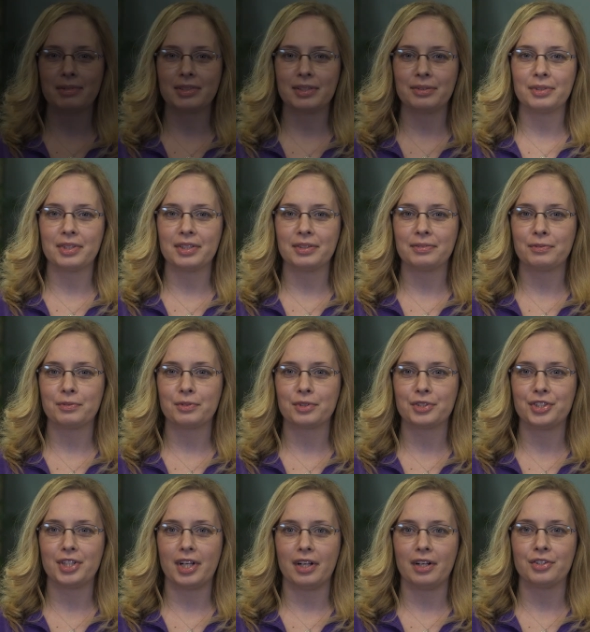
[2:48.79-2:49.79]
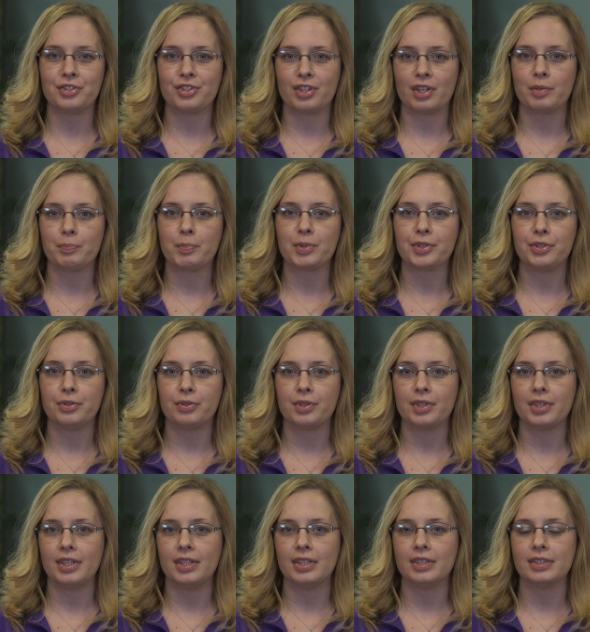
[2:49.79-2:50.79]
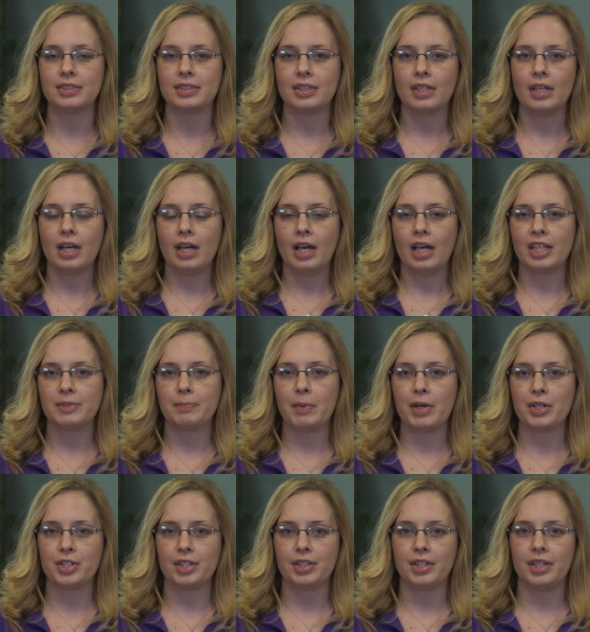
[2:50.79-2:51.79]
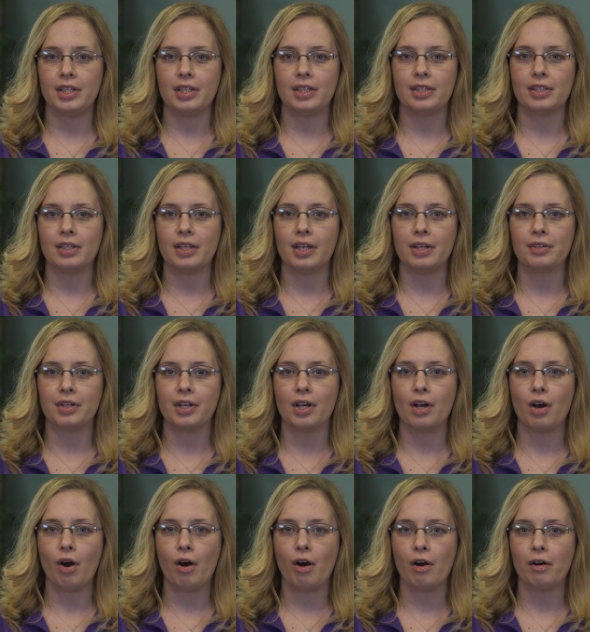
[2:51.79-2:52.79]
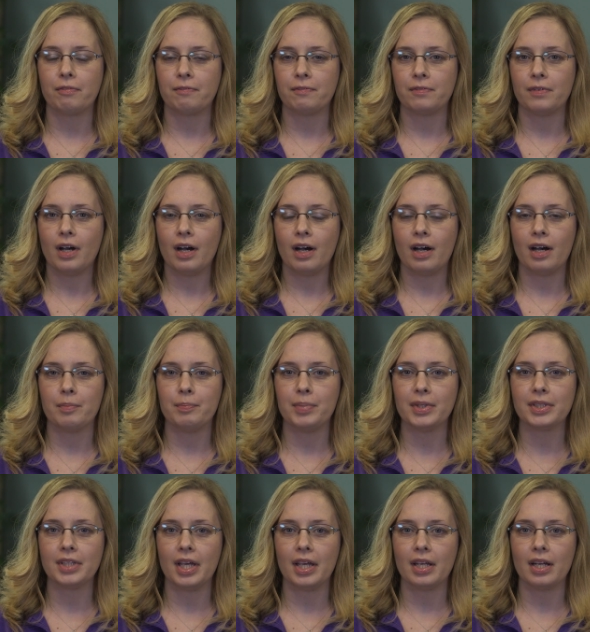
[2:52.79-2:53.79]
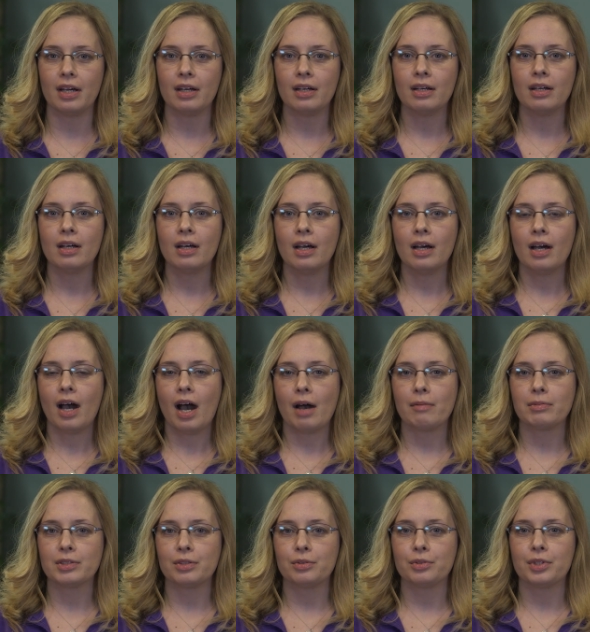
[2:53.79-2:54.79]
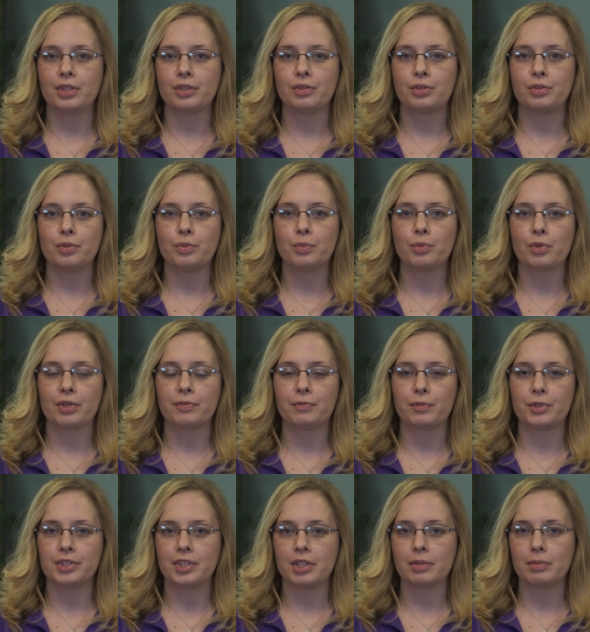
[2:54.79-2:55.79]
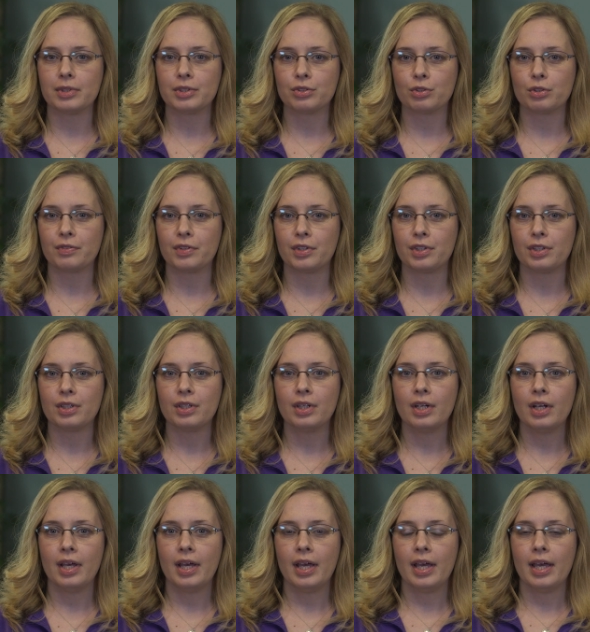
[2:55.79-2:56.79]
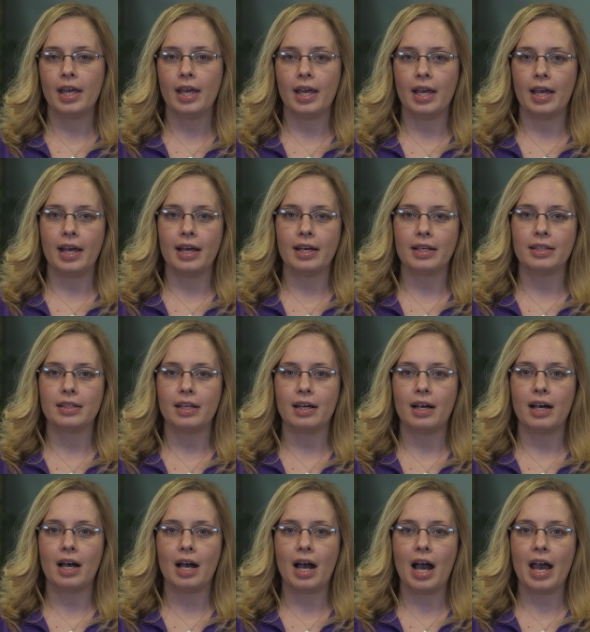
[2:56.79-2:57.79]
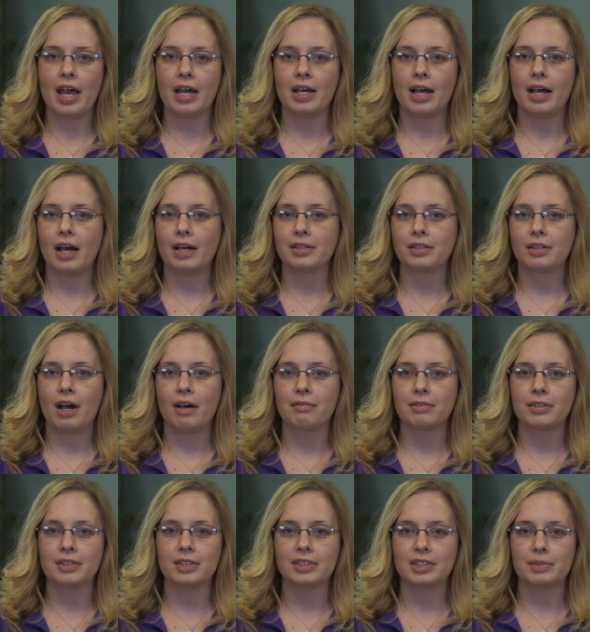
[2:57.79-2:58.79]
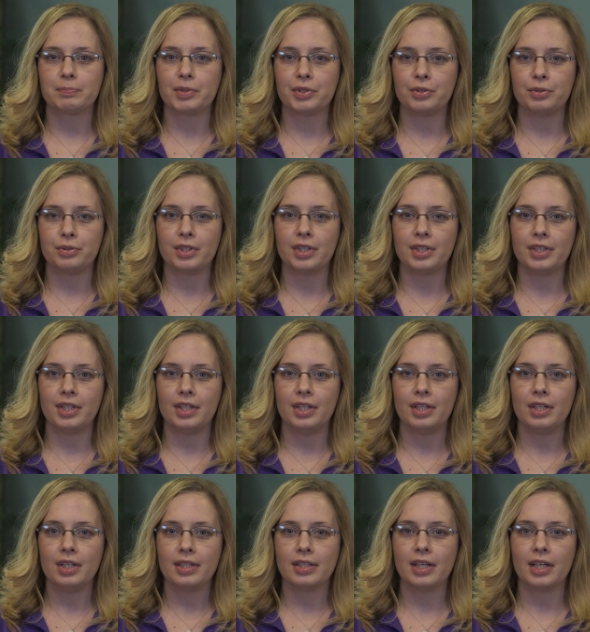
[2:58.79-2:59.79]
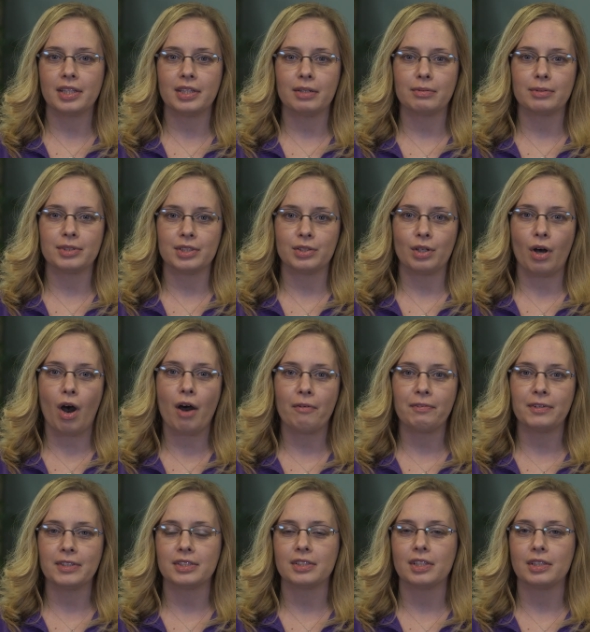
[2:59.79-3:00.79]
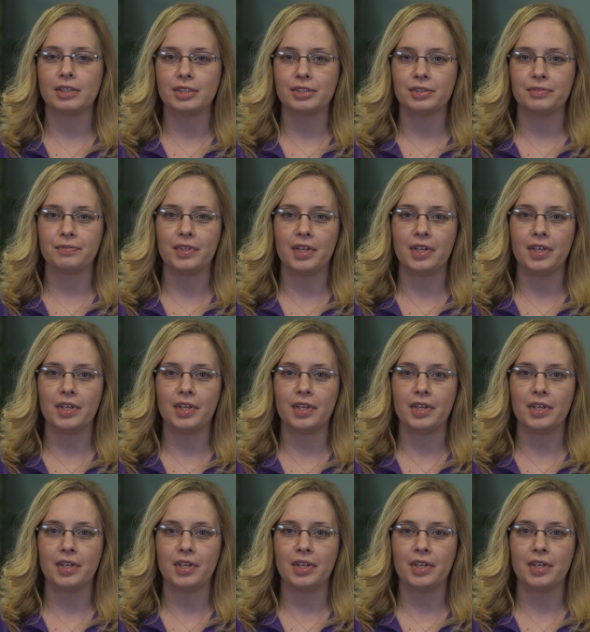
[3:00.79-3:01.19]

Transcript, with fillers: was looking for challenging opportunities especially in the area of uh, big data. I was looking to work for SQL Server and uh, I uncovered this opportunity that there was an office in Aliso